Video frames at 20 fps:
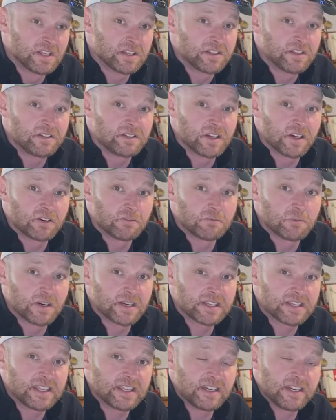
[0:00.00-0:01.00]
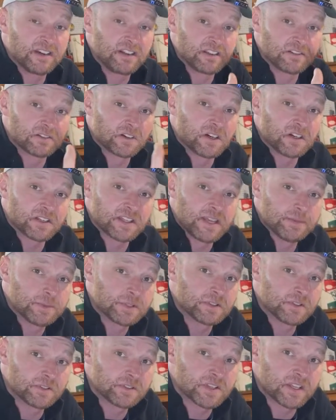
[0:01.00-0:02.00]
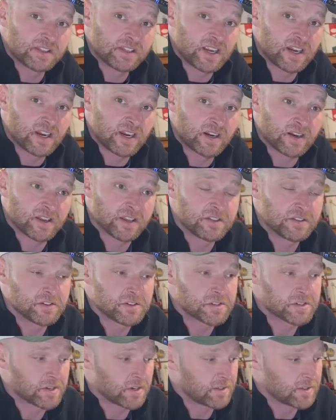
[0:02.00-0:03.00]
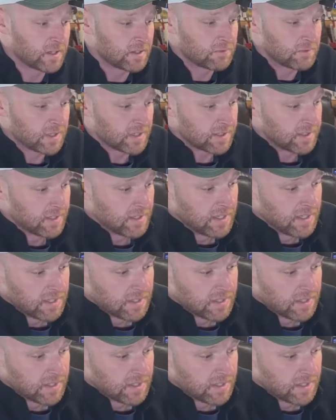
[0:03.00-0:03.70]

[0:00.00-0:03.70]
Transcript: you don't wanna get any of the wrong chemicals in there and you sure don't wanna